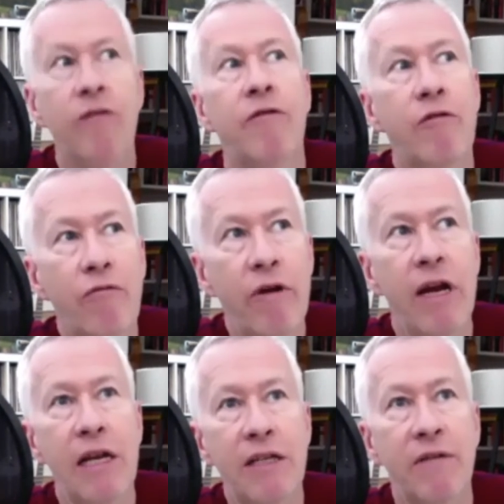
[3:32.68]
through
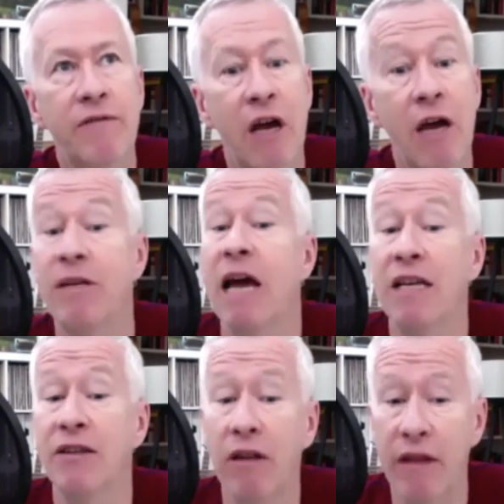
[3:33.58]
really tough times,
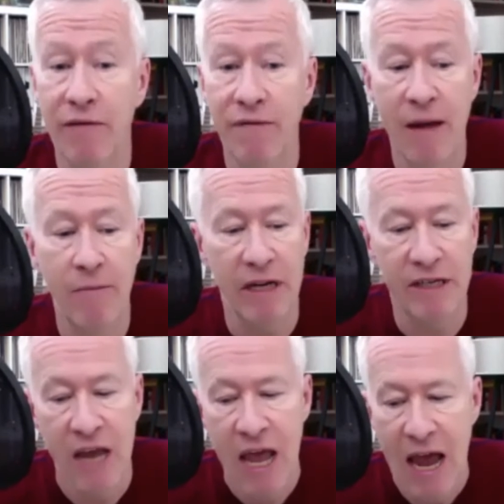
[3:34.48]
as are their families.
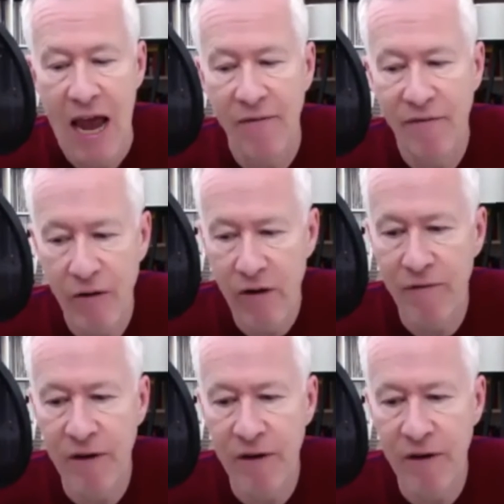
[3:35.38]
And very often,